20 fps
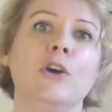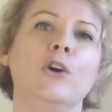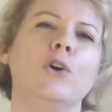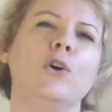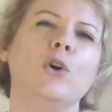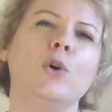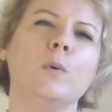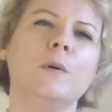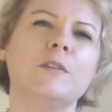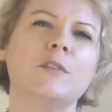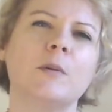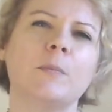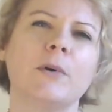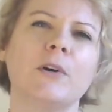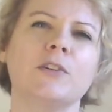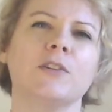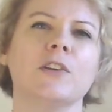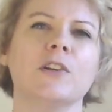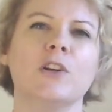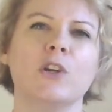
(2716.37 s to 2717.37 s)
who is the
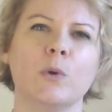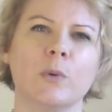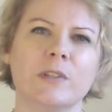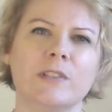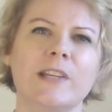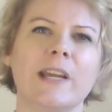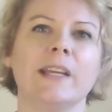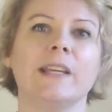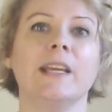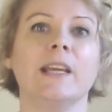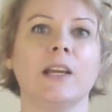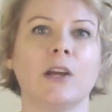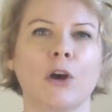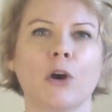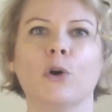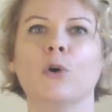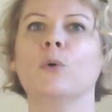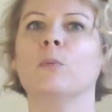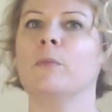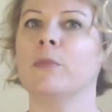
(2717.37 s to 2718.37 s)
person who is taking
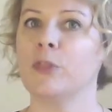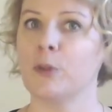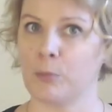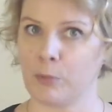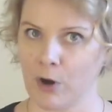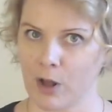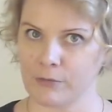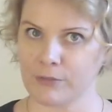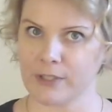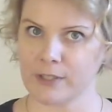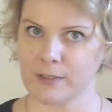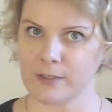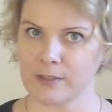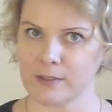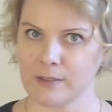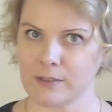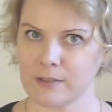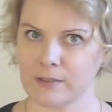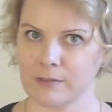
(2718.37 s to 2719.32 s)
home the profits?